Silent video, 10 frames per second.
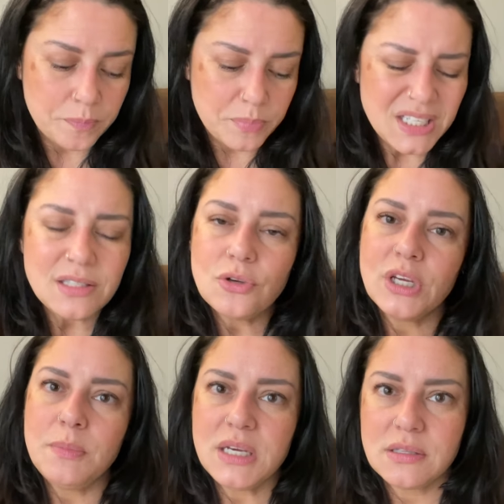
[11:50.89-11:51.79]
but it's still going
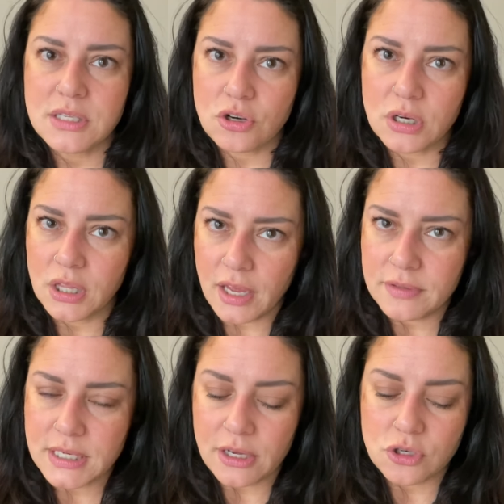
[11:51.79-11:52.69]
to be considered a
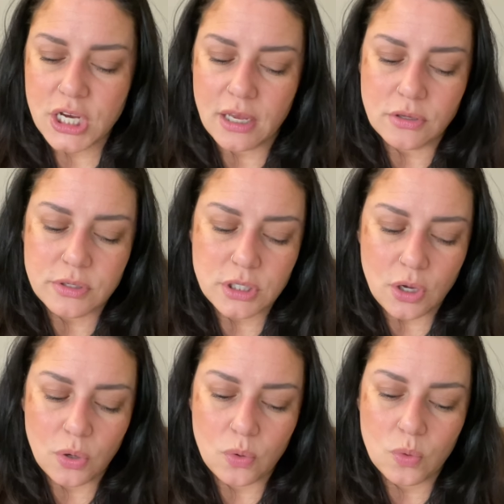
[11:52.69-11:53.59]
lifestyle channel.
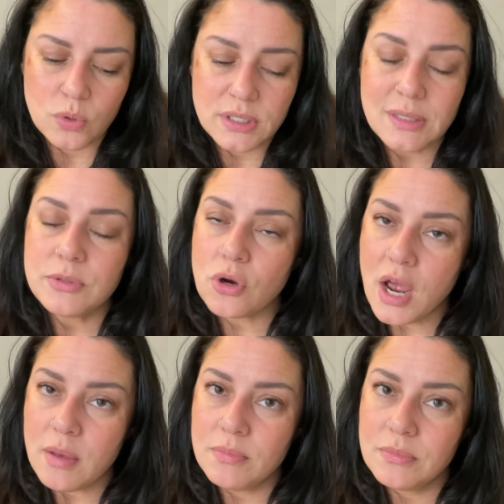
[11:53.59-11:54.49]
So subscribe